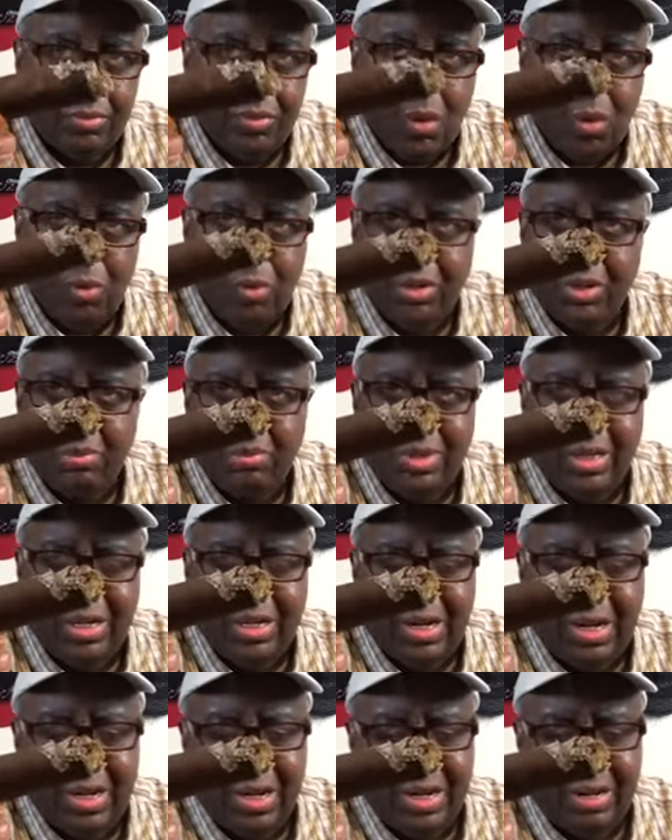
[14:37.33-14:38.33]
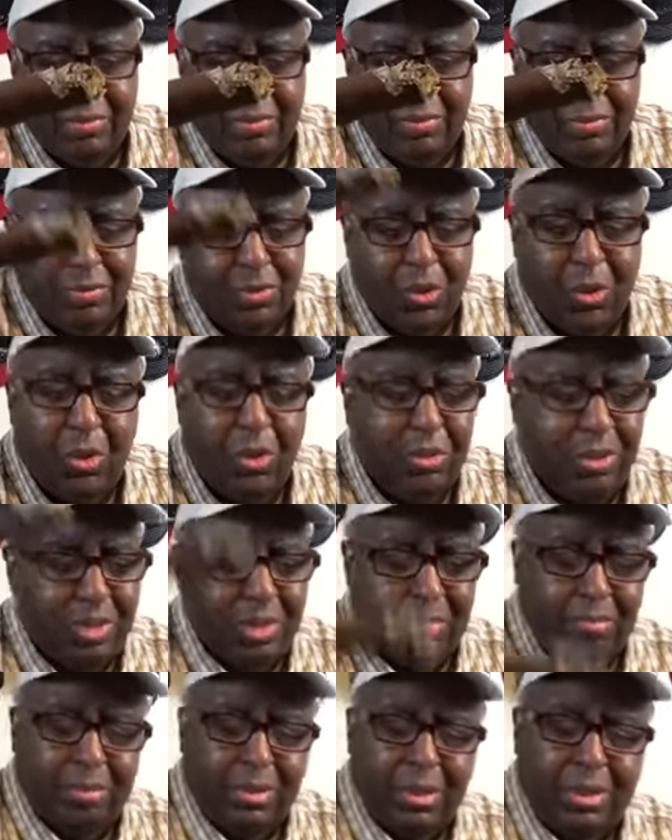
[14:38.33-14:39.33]
Only complaint I have. Only
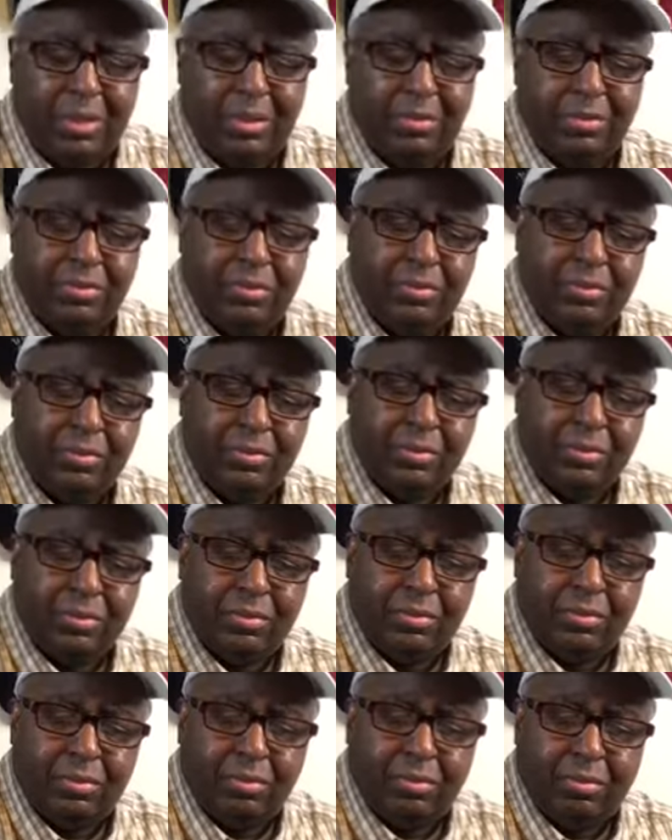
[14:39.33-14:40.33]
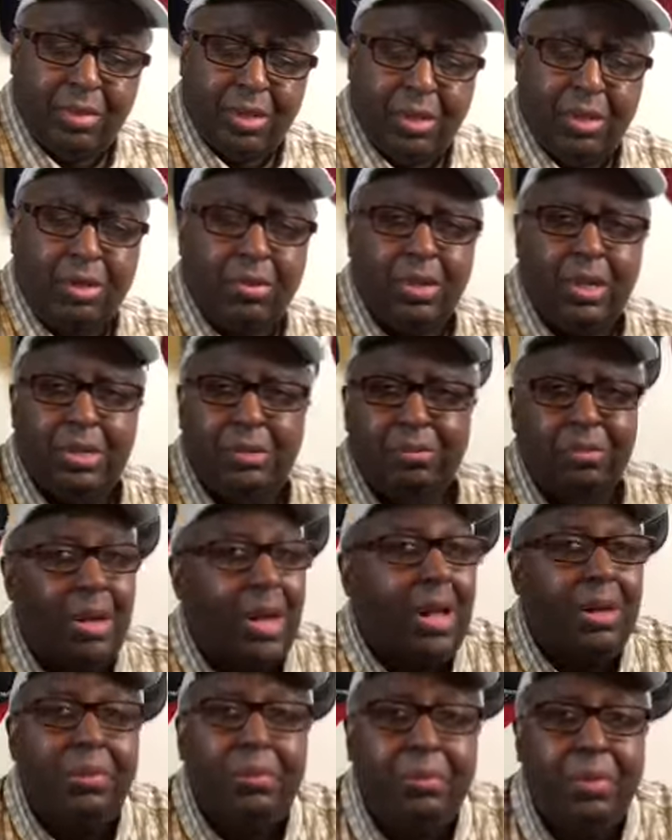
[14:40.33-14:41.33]
complaint. You know what?
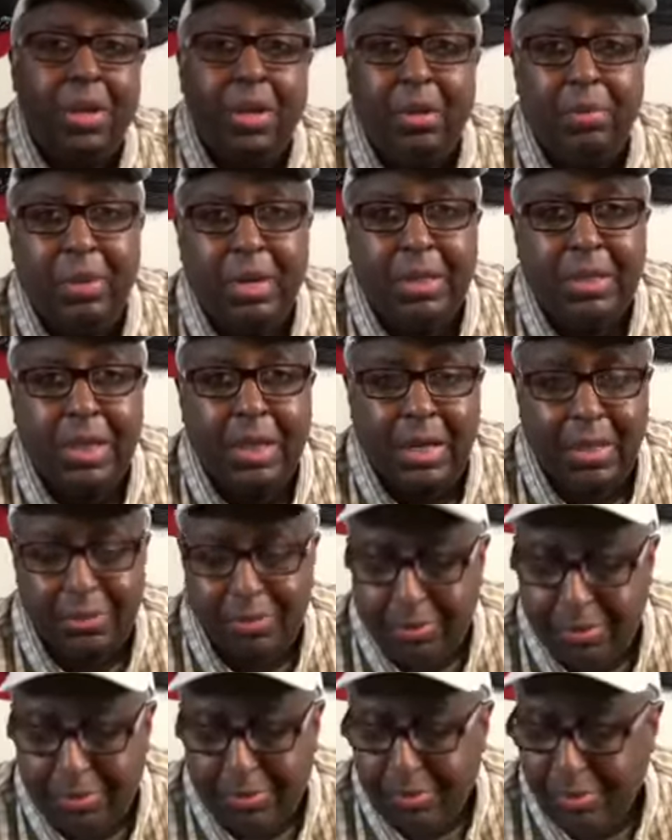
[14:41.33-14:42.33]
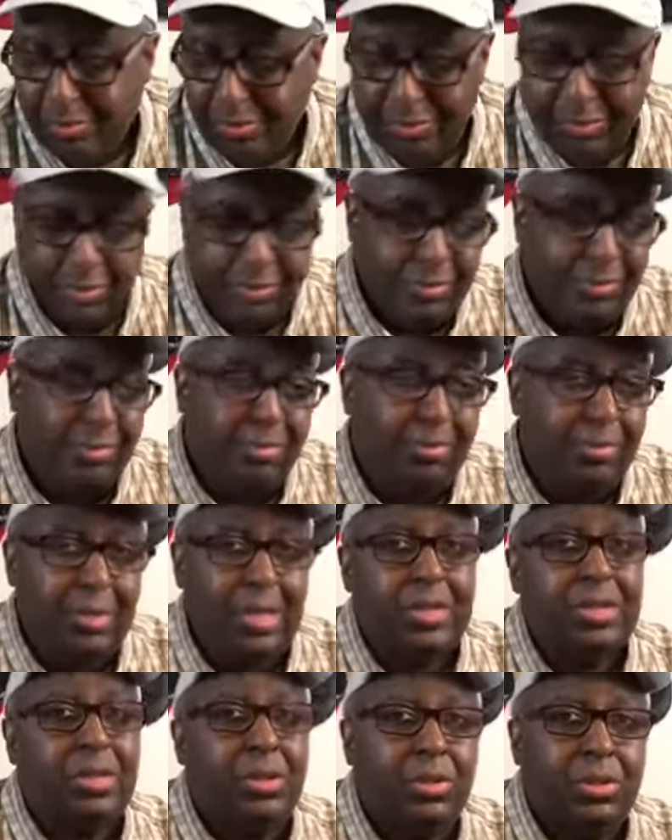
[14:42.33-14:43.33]
I don't even care about that.
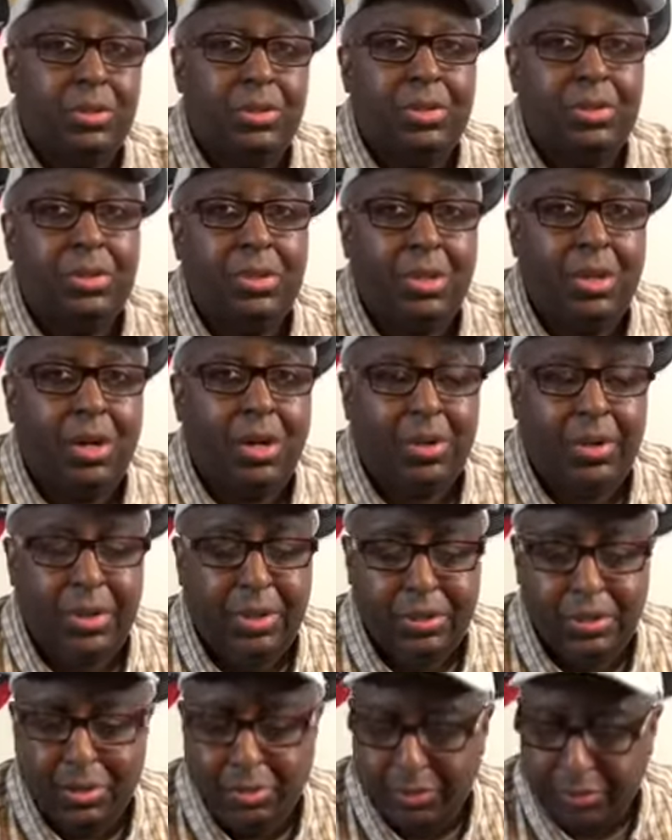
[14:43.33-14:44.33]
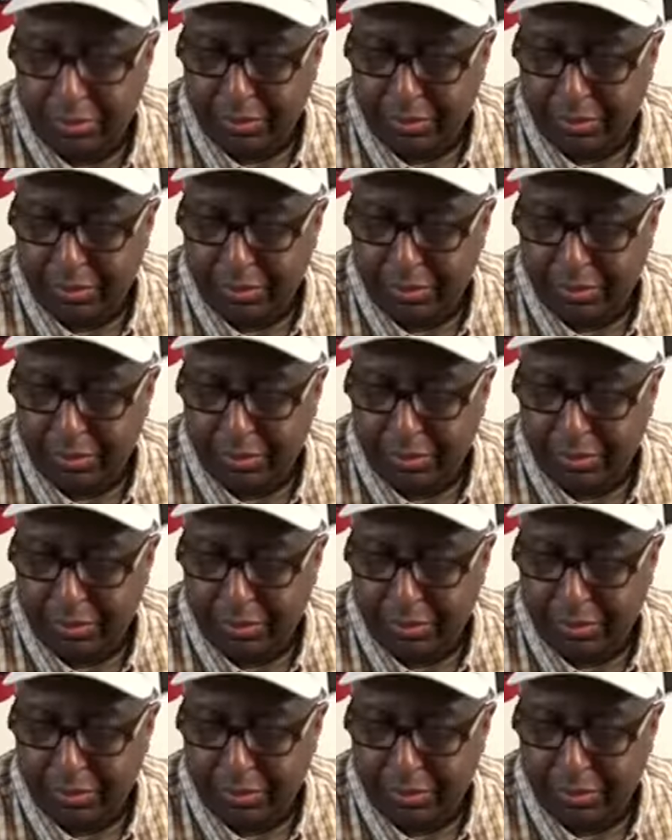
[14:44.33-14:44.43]
That's how good this cigar is.